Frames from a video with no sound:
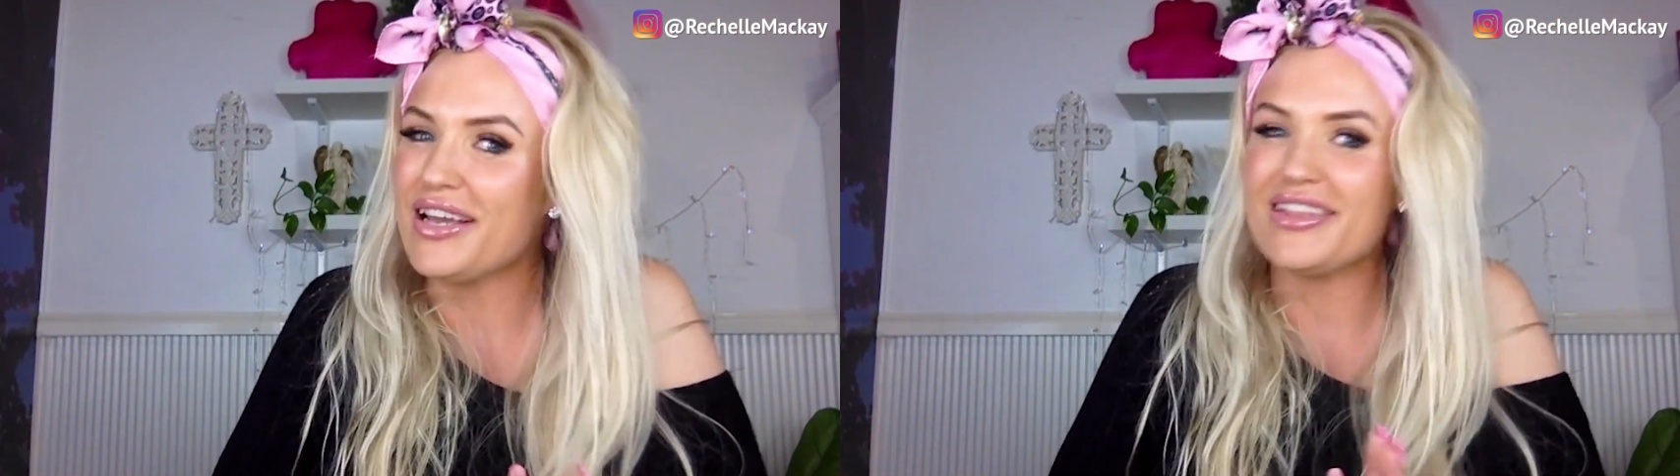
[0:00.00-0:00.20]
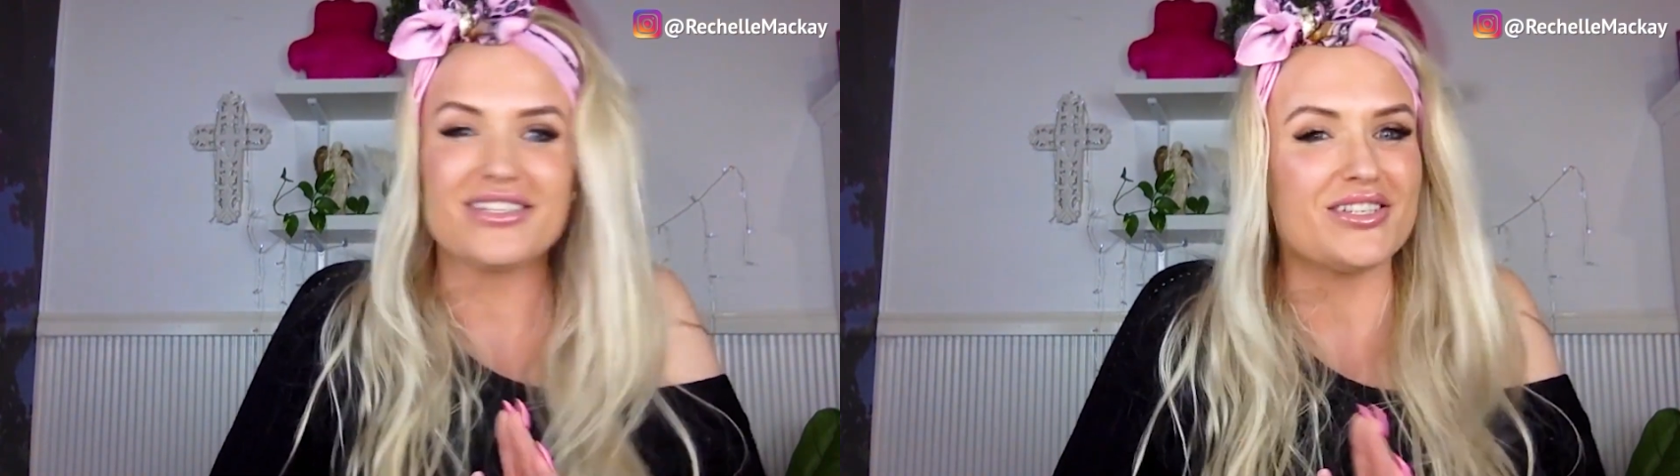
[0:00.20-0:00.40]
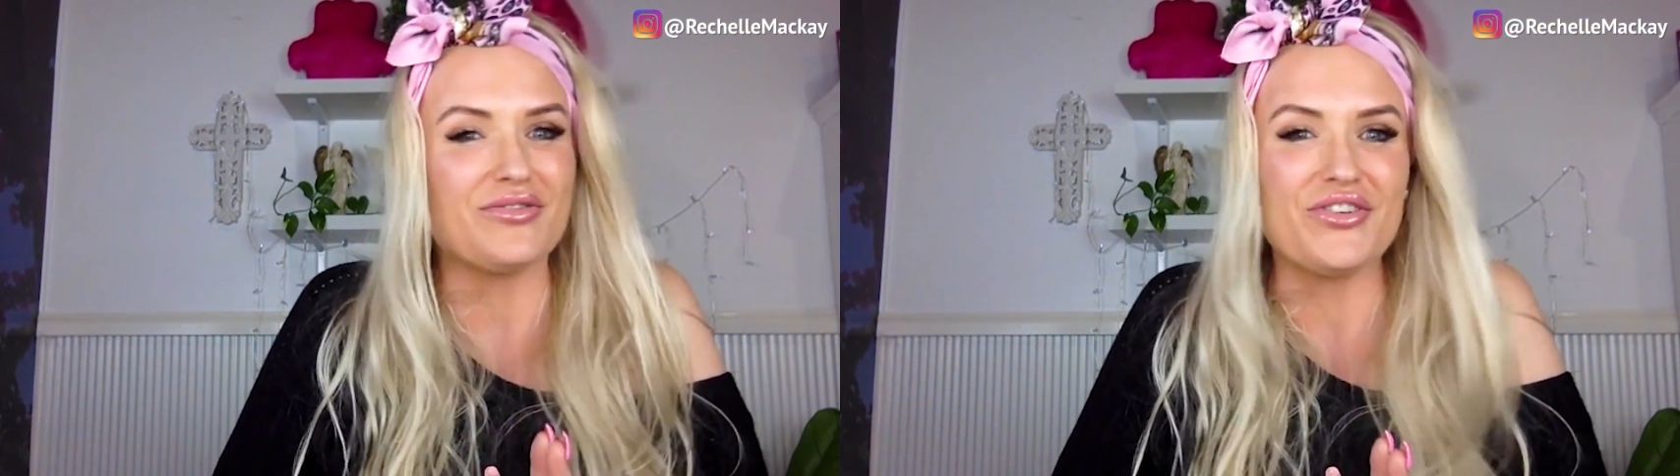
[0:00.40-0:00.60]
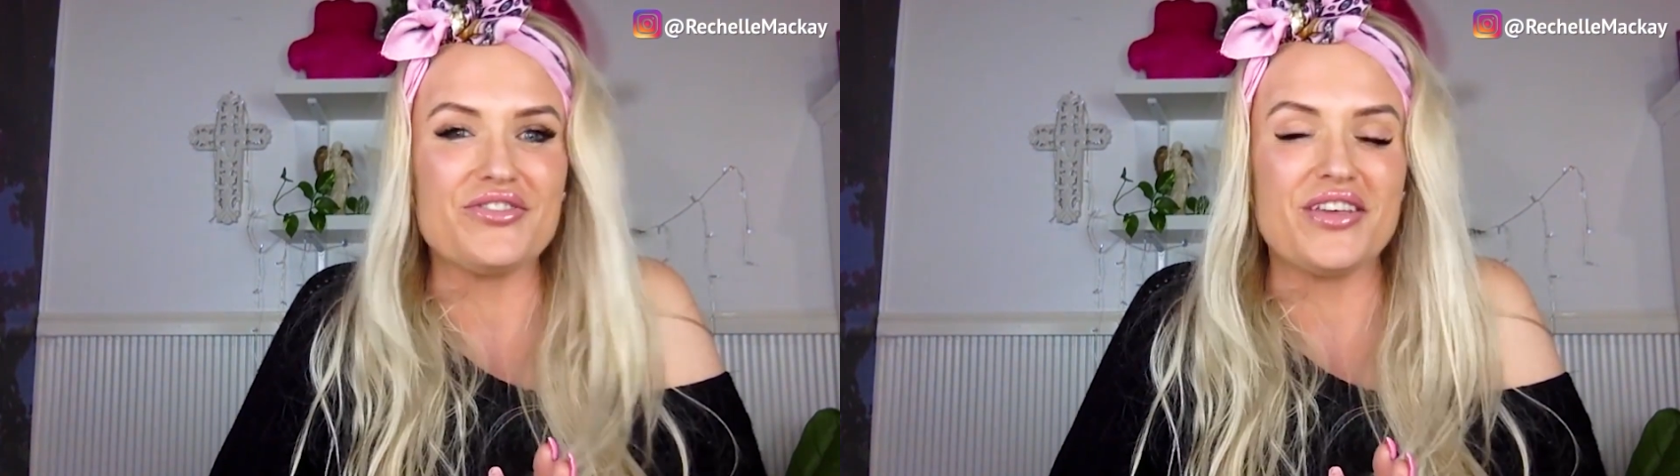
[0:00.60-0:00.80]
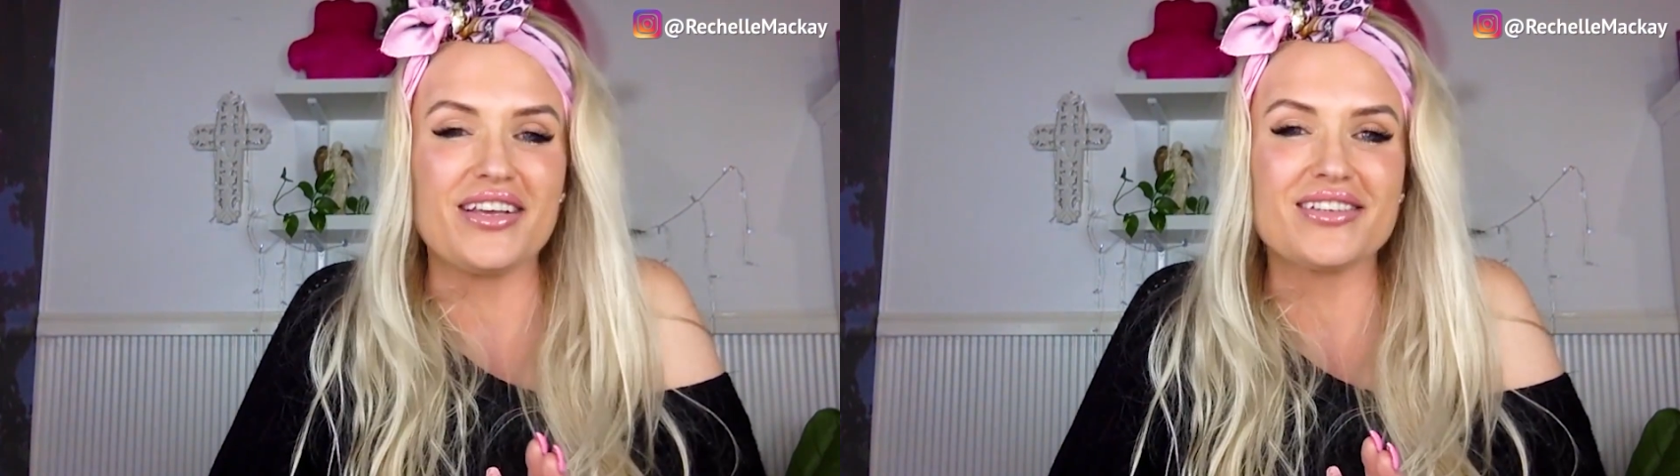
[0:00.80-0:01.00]
forget, this is a
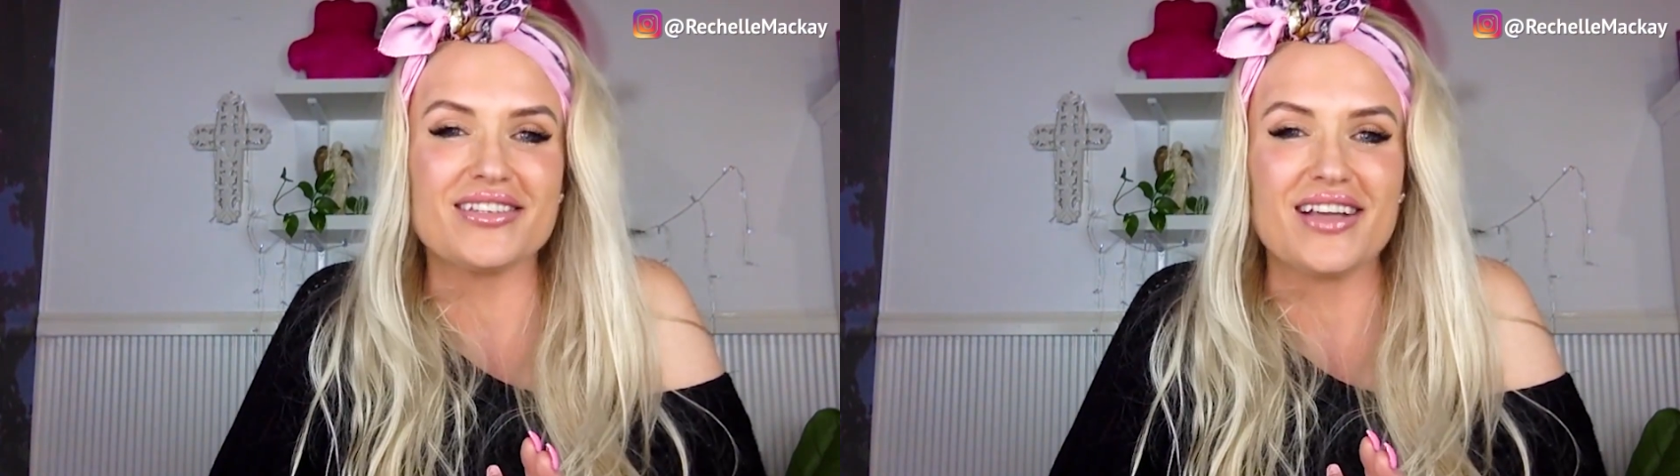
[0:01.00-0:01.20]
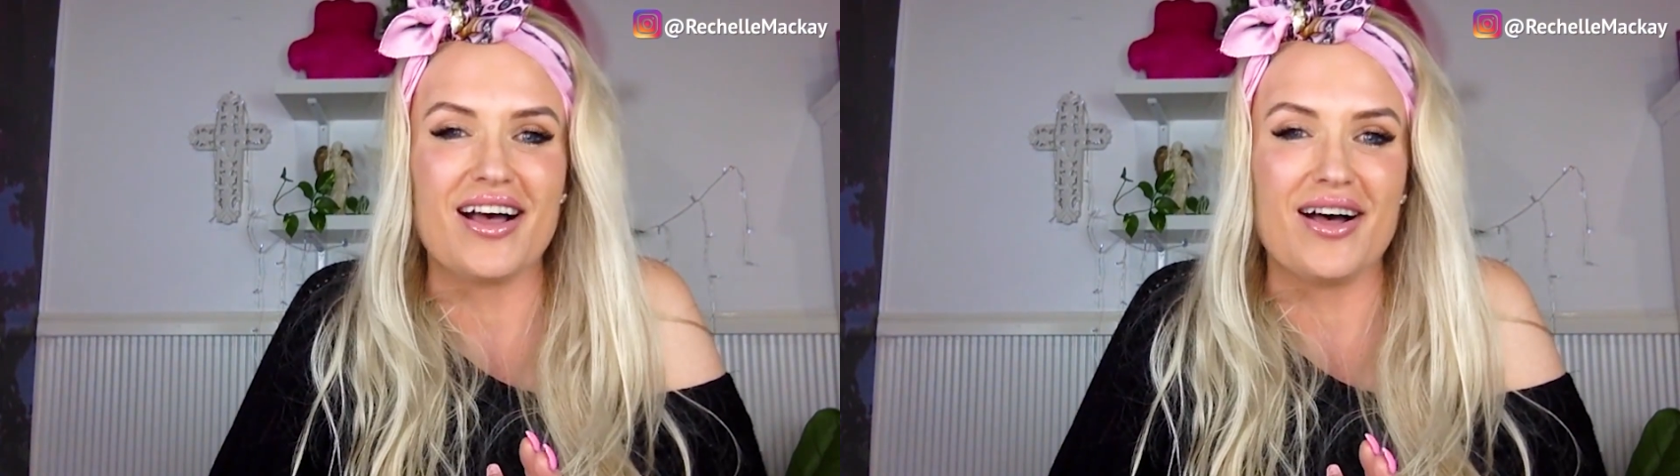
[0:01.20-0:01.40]
few things.